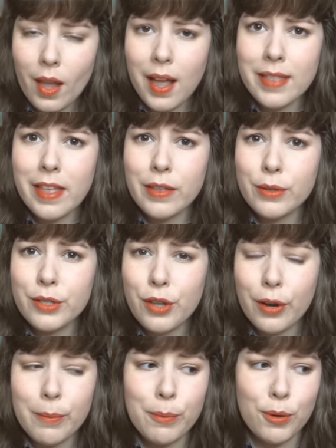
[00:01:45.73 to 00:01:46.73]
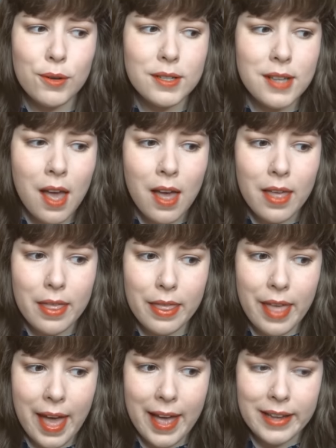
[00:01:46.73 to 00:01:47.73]
And then there are certain books
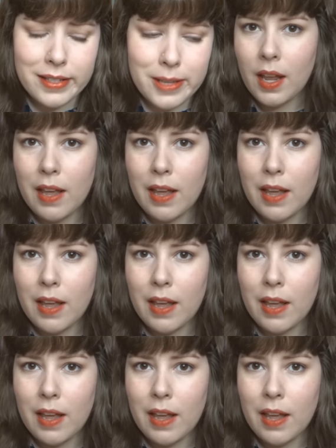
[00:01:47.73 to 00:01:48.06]
that